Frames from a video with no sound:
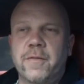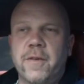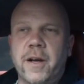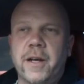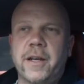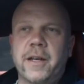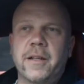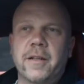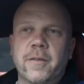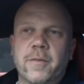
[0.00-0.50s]

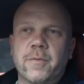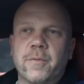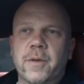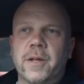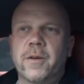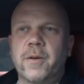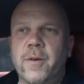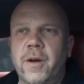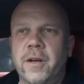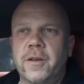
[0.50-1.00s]
Fuck it.
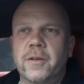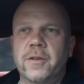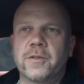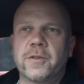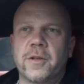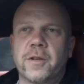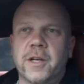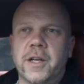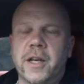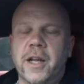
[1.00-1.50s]
We don't want to do
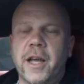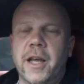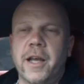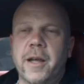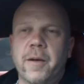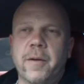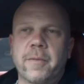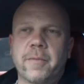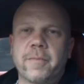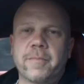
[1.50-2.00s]
turkey
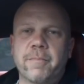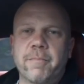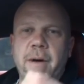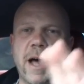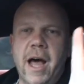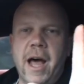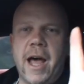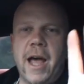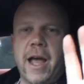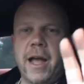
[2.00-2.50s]
day.
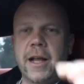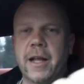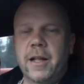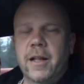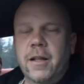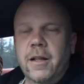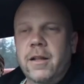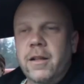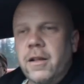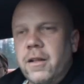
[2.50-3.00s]

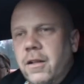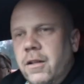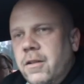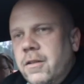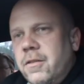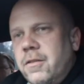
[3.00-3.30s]
Bye.